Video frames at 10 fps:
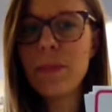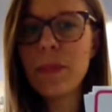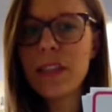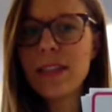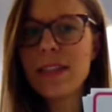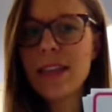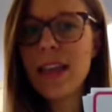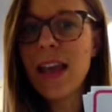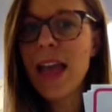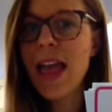This is a
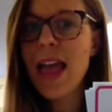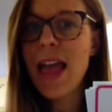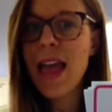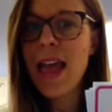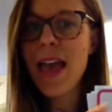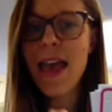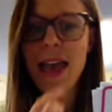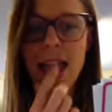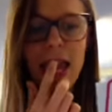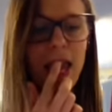
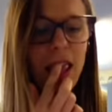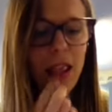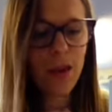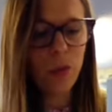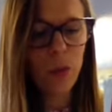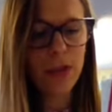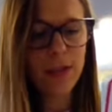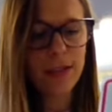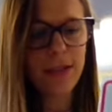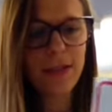A. Well
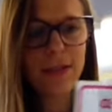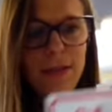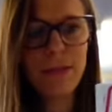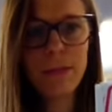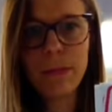done.